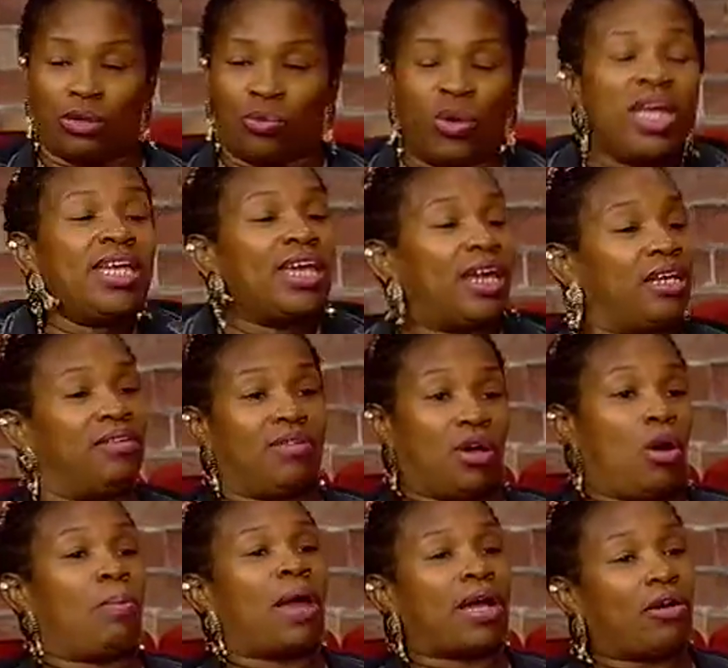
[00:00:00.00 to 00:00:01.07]
that we can't even
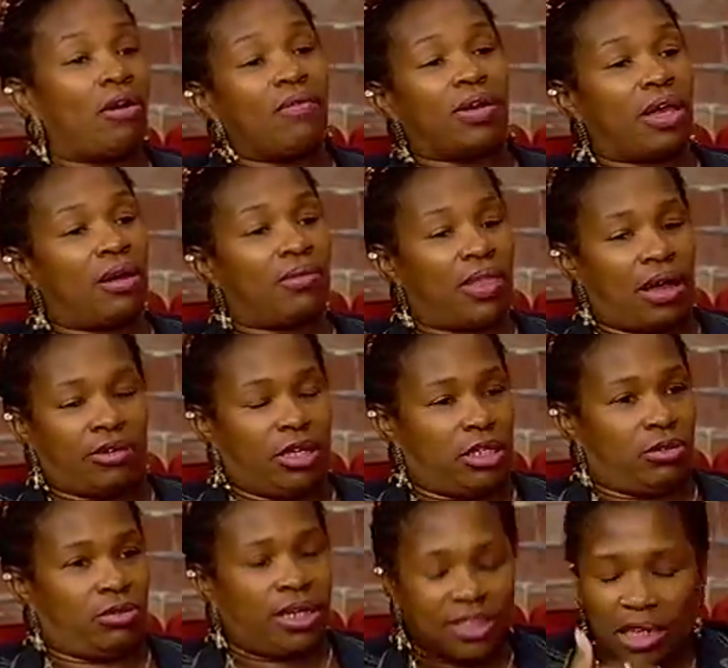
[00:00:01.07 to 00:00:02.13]
go back over there without
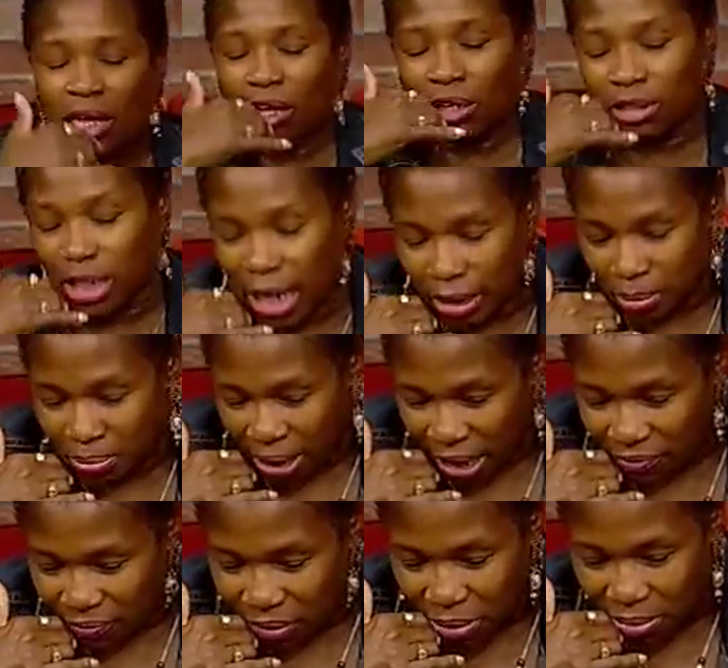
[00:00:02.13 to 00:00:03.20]
getting arrested. You got a
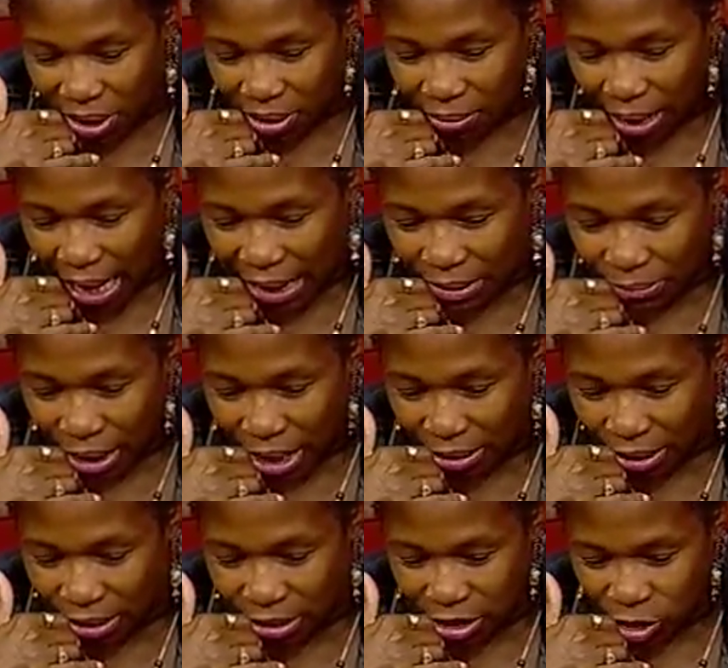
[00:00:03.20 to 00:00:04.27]
black female riding
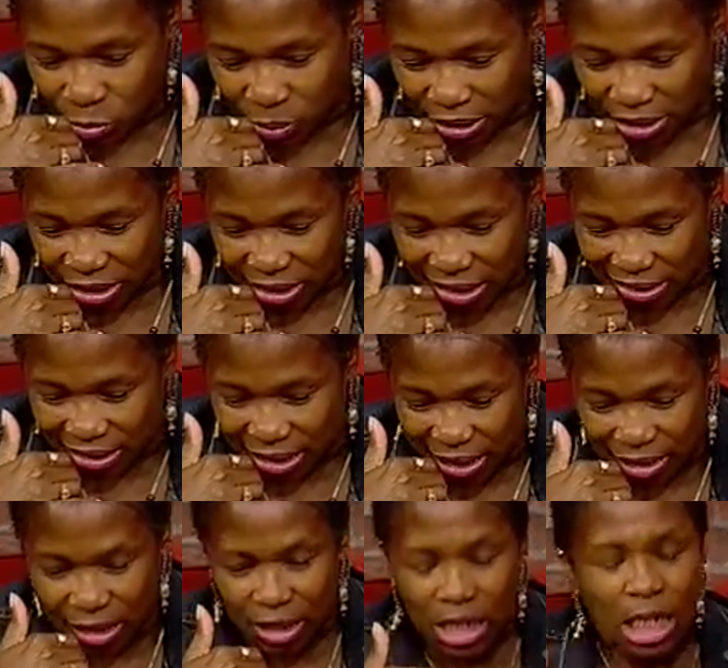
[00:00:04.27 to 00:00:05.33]
around looking suspicious. Let's
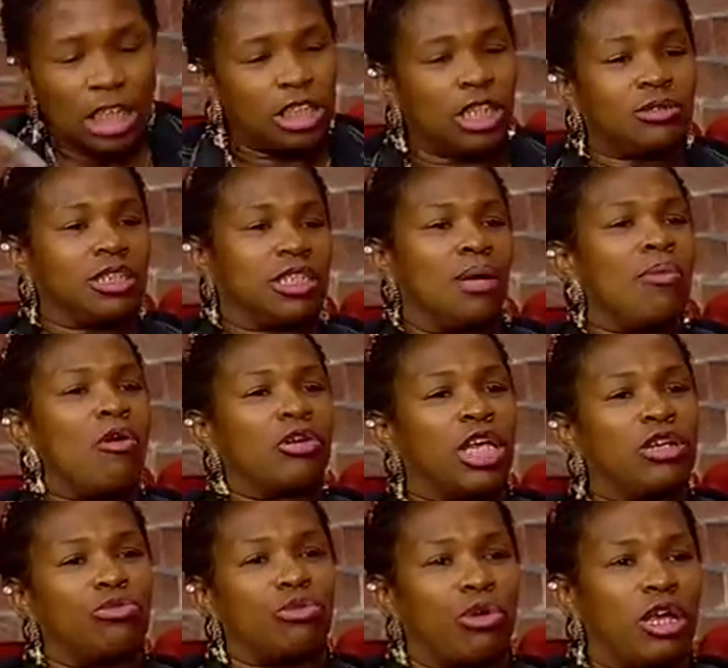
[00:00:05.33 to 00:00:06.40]
get her. Chumps, come on,
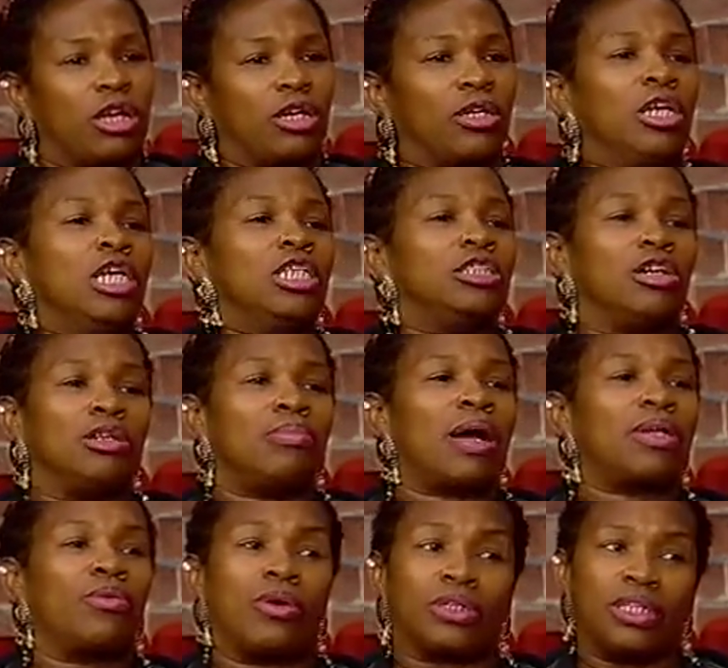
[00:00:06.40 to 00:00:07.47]
get real. Don't
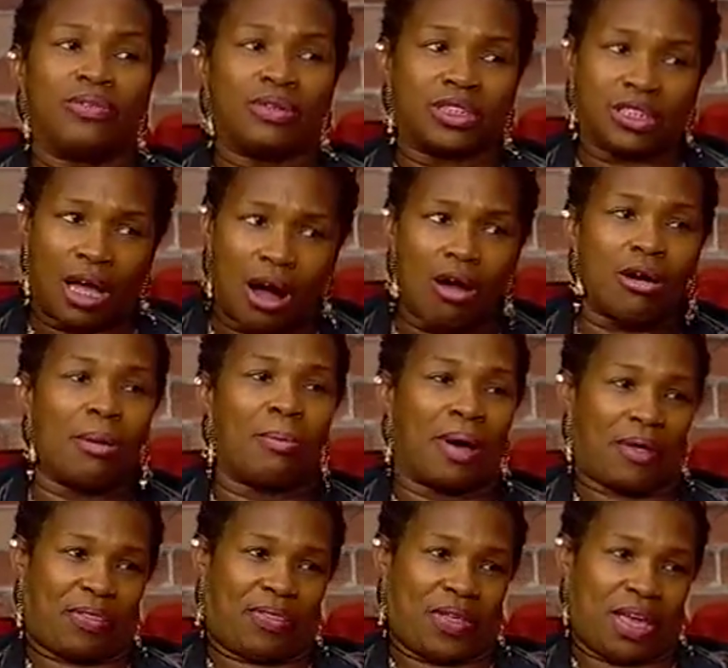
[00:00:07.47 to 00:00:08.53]
nobody want to even talk
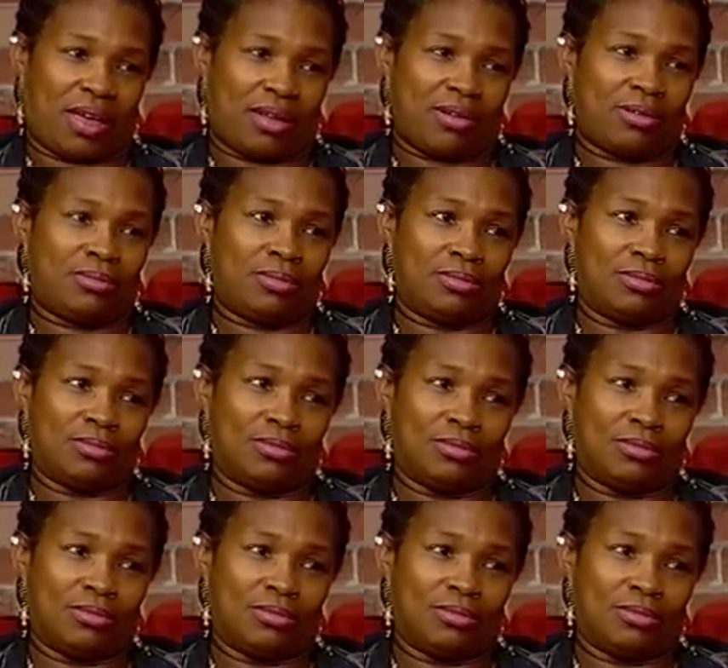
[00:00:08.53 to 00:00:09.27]
about that. Okay, hold